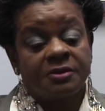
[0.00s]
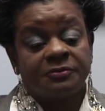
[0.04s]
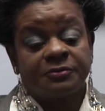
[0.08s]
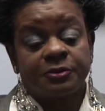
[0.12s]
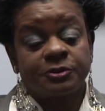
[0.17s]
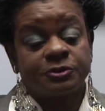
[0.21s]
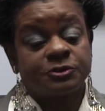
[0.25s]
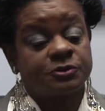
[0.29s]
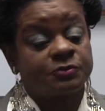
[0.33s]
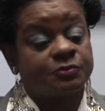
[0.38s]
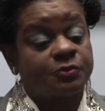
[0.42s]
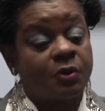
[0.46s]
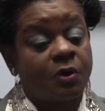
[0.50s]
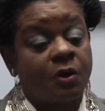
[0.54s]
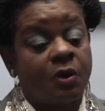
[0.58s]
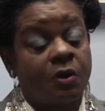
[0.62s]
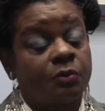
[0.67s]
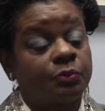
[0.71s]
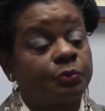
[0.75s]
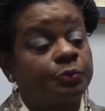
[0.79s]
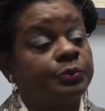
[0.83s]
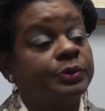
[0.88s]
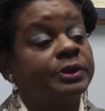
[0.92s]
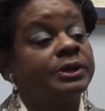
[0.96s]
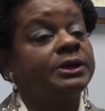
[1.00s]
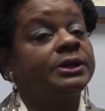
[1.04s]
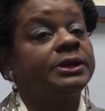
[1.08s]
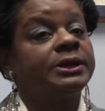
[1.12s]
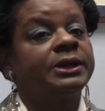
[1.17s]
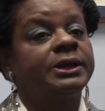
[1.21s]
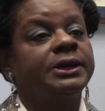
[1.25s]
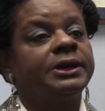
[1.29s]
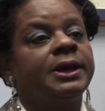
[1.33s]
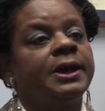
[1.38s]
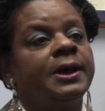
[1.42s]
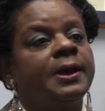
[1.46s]
First of all,
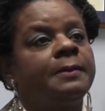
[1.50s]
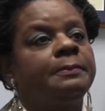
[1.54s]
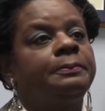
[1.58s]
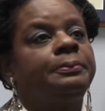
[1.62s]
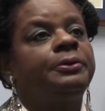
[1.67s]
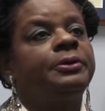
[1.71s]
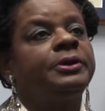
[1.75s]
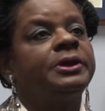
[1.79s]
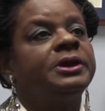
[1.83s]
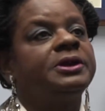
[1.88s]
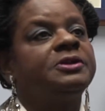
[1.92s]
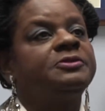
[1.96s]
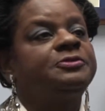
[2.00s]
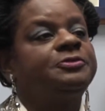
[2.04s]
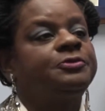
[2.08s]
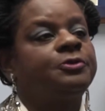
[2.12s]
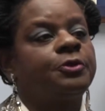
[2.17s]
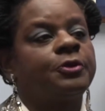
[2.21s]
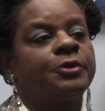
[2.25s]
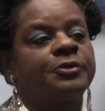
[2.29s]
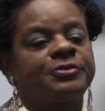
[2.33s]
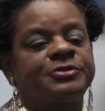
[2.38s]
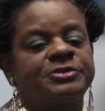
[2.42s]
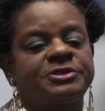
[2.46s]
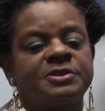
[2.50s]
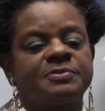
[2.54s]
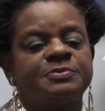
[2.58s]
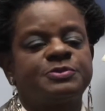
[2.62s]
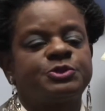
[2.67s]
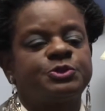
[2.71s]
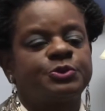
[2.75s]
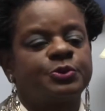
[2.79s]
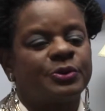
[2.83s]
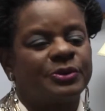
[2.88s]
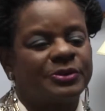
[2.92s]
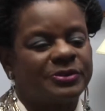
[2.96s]
really putting forth some
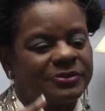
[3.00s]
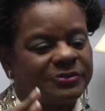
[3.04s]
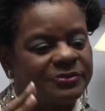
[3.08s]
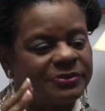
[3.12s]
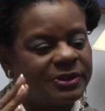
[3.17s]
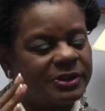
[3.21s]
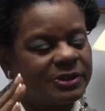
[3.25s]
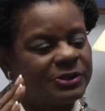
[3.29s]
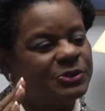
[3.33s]
sort of